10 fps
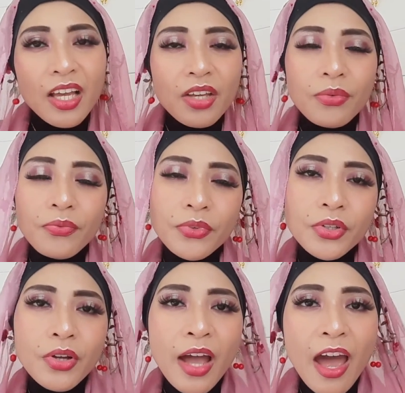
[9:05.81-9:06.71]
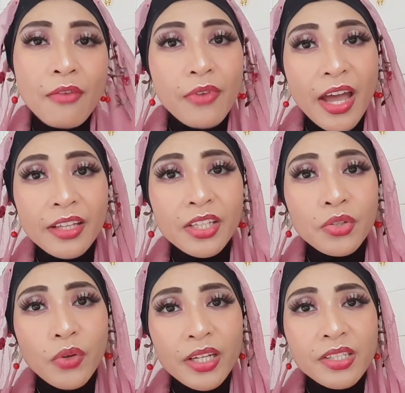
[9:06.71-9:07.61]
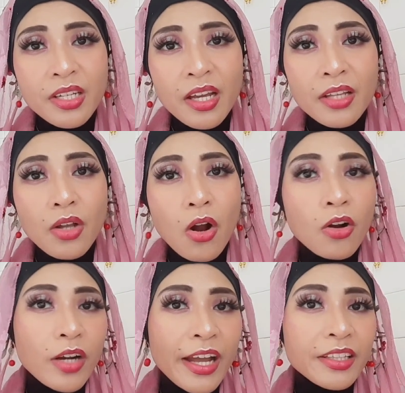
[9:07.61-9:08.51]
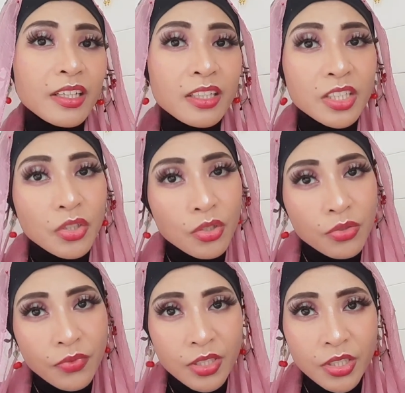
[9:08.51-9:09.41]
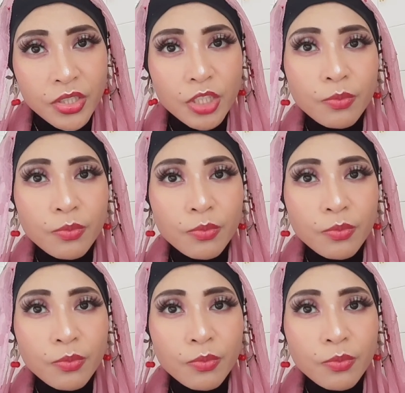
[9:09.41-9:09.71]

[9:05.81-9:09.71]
If you have any question or any request video